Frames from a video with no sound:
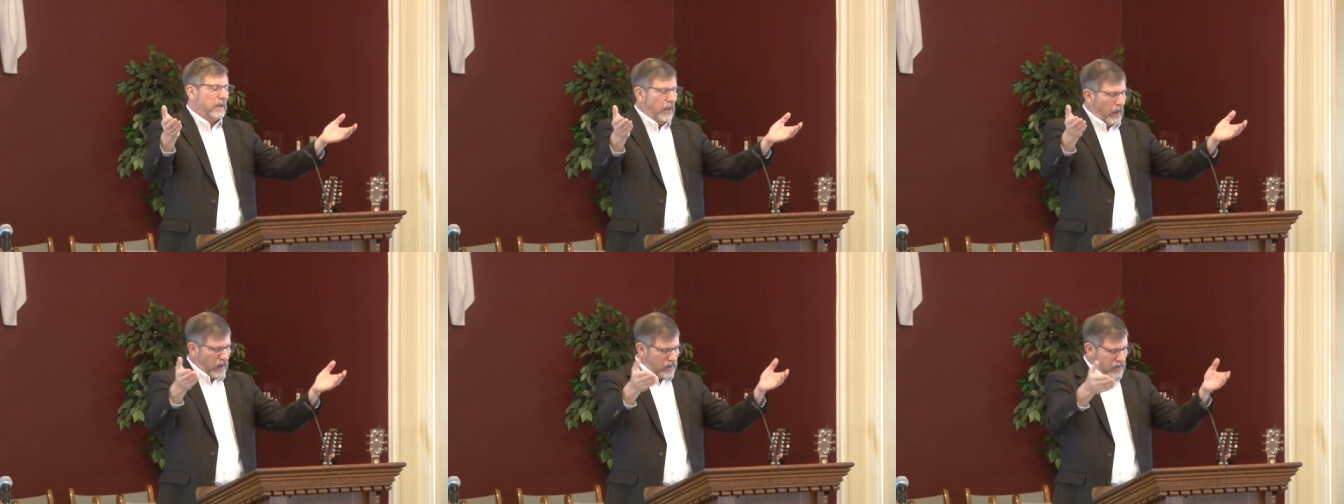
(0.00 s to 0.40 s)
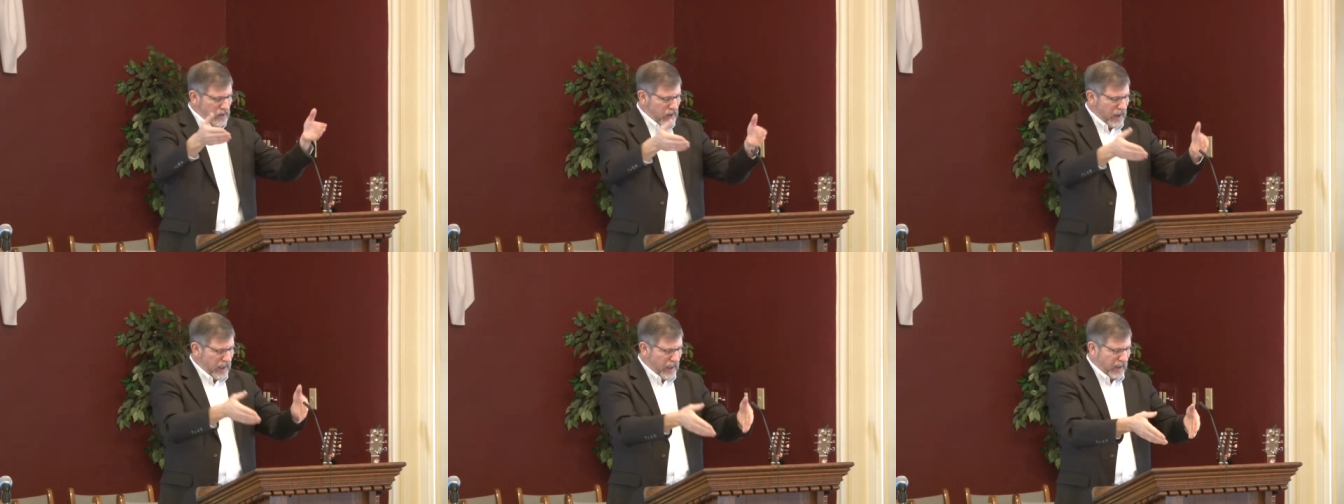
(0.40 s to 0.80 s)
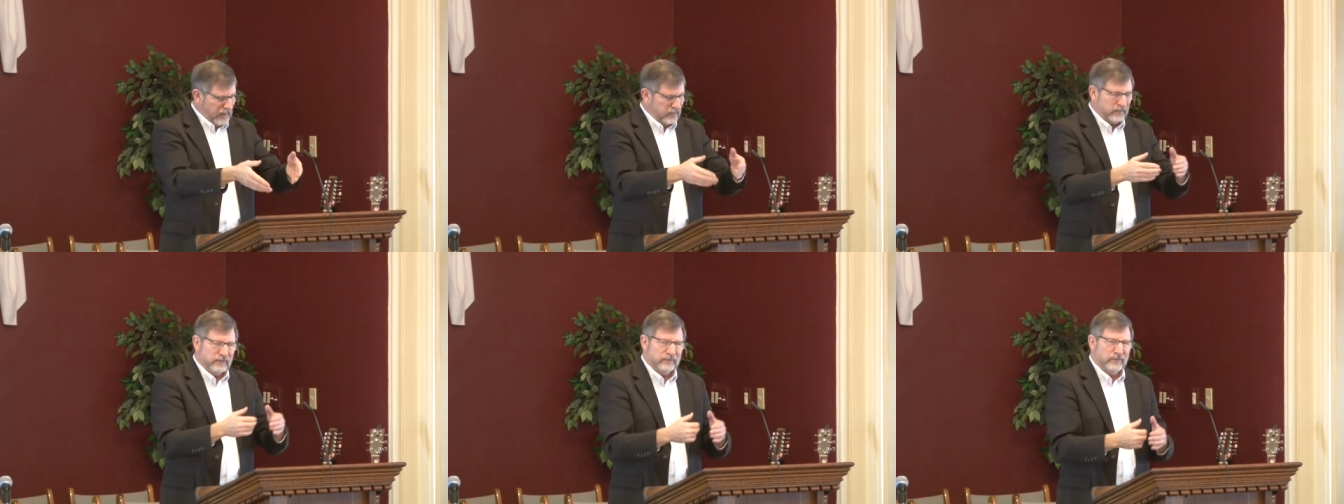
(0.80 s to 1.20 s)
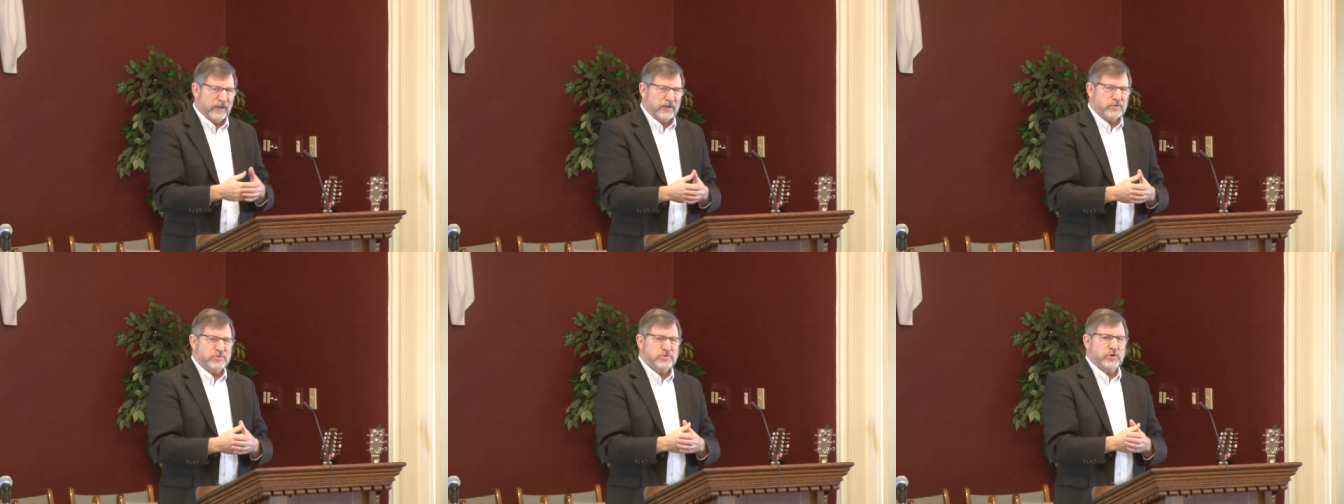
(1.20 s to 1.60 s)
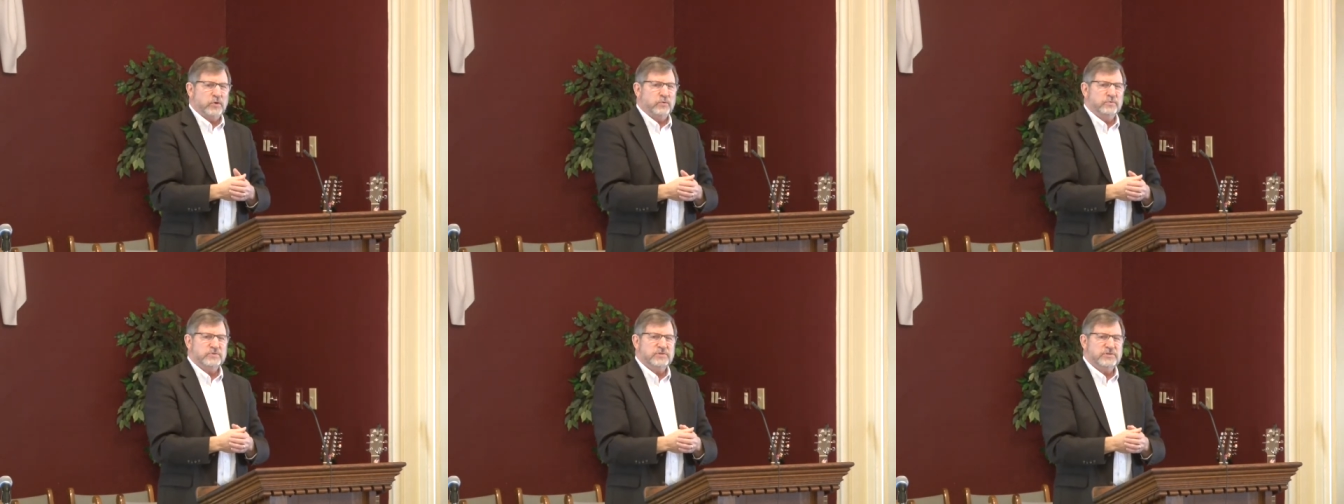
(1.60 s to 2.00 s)
And yet, they
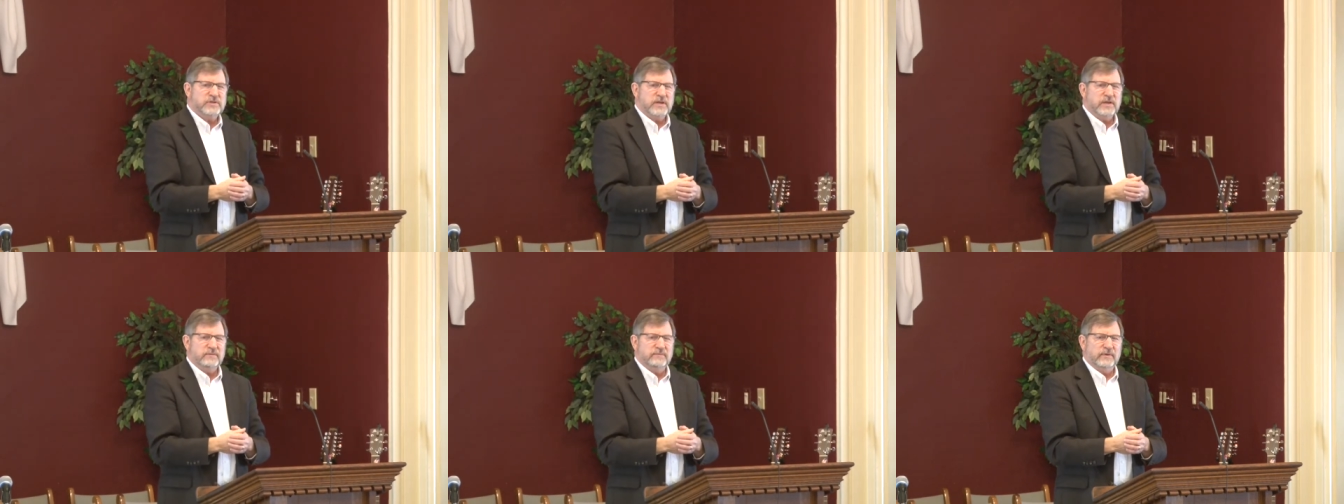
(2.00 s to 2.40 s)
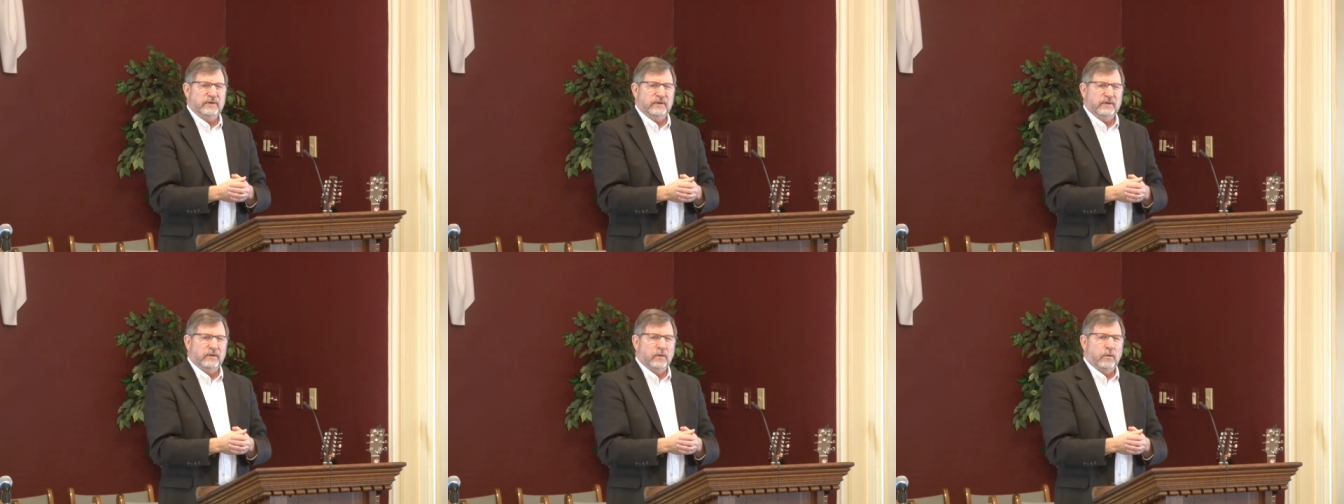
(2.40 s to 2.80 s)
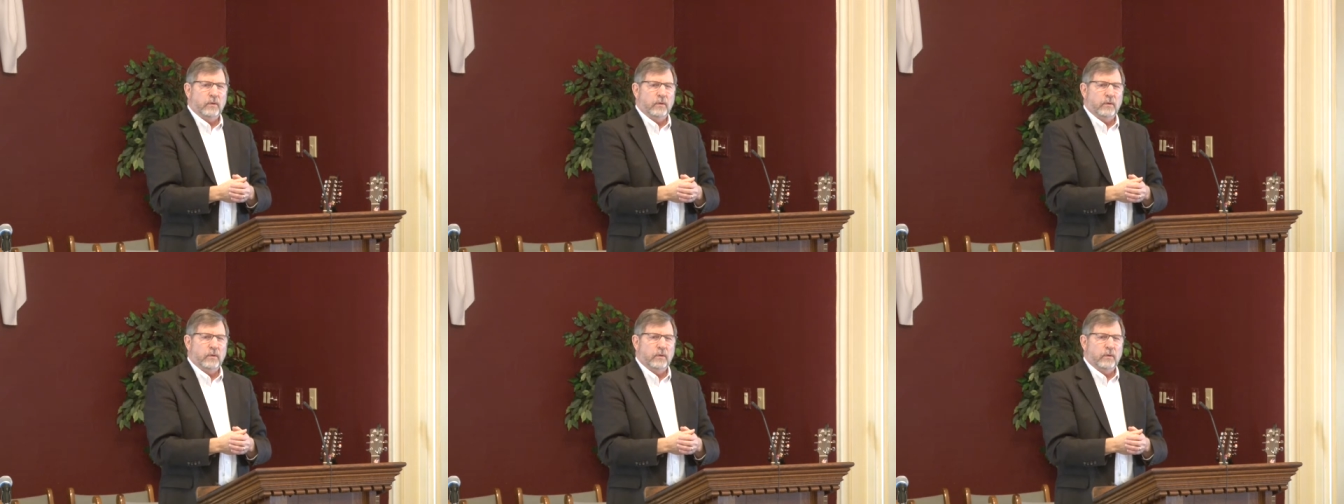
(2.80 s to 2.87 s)
stoned Stephen.